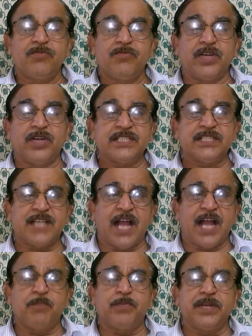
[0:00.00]
What is
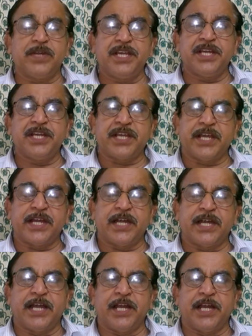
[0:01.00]
happening in
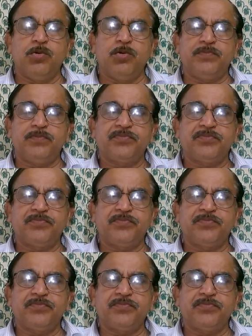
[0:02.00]
Kerala now,